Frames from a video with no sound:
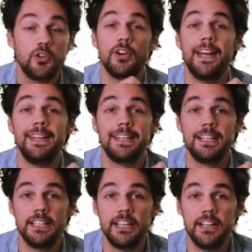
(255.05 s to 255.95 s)
Create
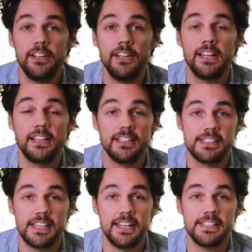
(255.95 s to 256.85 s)
clear and
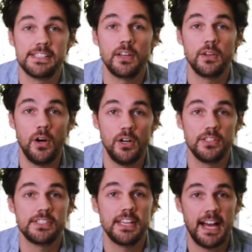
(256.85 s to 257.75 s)
concise
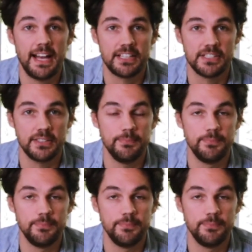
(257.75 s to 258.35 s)
calls to action.